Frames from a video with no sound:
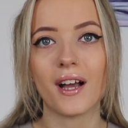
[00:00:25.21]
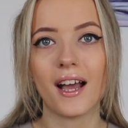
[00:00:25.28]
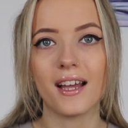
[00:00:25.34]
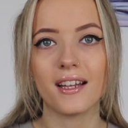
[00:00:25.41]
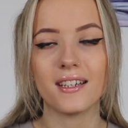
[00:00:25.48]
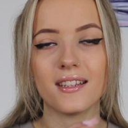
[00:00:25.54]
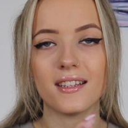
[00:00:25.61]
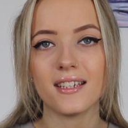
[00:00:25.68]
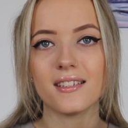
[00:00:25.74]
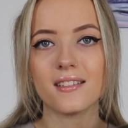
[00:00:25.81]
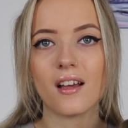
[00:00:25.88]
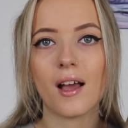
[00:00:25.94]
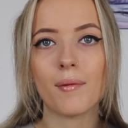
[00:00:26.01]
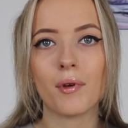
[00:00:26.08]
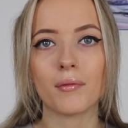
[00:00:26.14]
and this
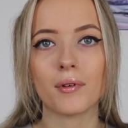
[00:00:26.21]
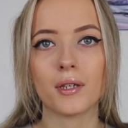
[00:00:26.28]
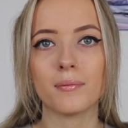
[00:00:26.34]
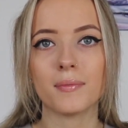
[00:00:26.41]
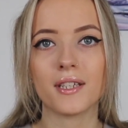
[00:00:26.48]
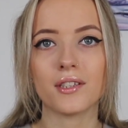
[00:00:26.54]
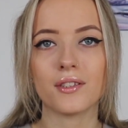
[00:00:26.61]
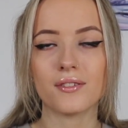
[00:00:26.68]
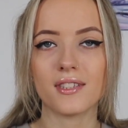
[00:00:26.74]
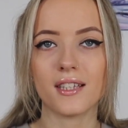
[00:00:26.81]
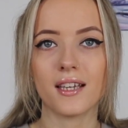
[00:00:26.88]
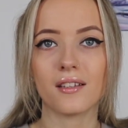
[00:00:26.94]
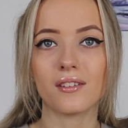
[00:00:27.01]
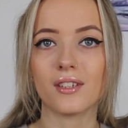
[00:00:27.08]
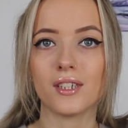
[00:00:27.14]
time I'm going to be
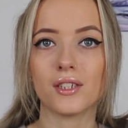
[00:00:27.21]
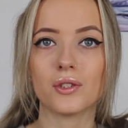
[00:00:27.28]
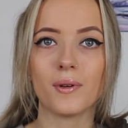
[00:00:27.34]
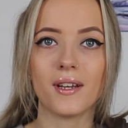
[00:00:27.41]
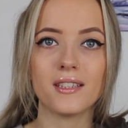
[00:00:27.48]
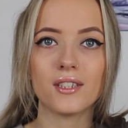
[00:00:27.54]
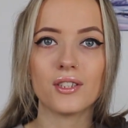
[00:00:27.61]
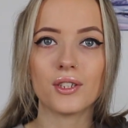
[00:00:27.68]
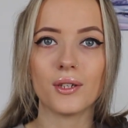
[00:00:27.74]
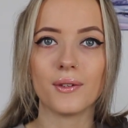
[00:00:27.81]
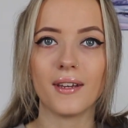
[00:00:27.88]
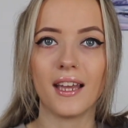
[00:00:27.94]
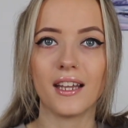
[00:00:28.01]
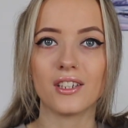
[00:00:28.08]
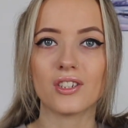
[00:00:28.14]
using the
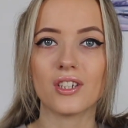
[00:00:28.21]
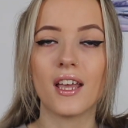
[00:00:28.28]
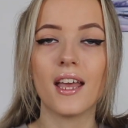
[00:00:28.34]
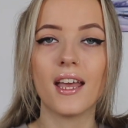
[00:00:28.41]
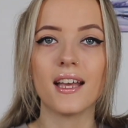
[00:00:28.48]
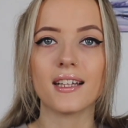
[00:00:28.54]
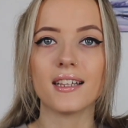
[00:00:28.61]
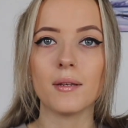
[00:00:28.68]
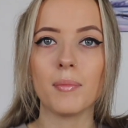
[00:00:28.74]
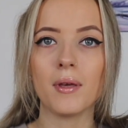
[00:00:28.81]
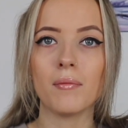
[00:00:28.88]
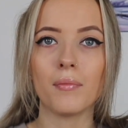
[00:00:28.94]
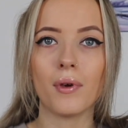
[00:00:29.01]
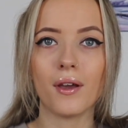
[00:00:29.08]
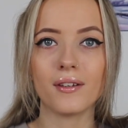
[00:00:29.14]
22-inch
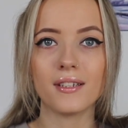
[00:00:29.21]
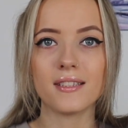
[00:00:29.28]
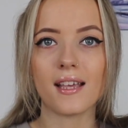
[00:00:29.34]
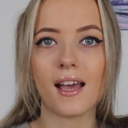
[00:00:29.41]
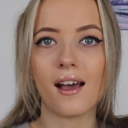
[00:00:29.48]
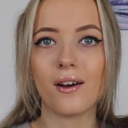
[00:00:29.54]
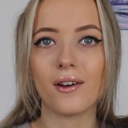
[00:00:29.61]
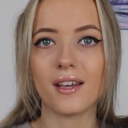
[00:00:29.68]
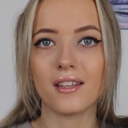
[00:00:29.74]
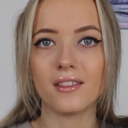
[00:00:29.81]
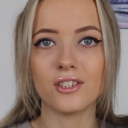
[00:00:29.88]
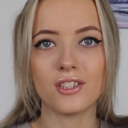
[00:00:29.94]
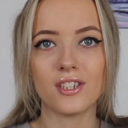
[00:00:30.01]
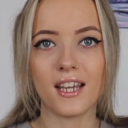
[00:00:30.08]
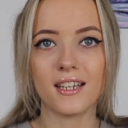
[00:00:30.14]
clip-in ponytail in
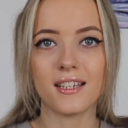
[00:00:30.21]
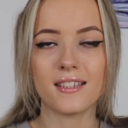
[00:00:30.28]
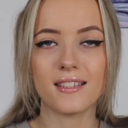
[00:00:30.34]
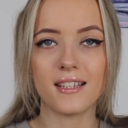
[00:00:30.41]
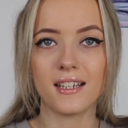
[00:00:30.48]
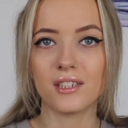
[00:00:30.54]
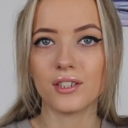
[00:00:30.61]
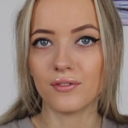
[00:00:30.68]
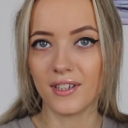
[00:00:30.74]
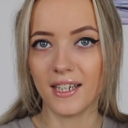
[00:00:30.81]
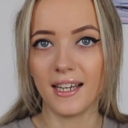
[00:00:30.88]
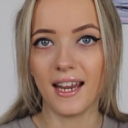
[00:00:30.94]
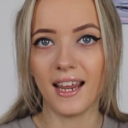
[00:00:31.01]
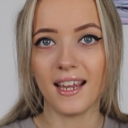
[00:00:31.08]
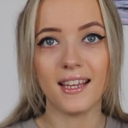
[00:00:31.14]
the shade
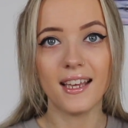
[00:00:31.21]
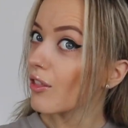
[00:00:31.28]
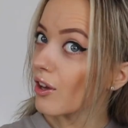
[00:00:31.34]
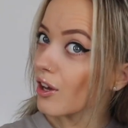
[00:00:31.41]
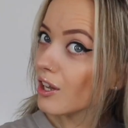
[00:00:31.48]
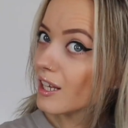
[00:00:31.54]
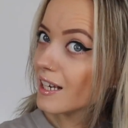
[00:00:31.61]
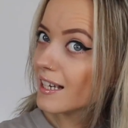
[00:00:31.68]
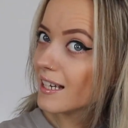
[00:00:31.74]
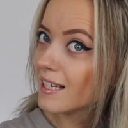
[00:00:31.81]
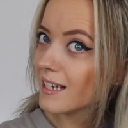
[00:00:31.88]
Santorini. The colour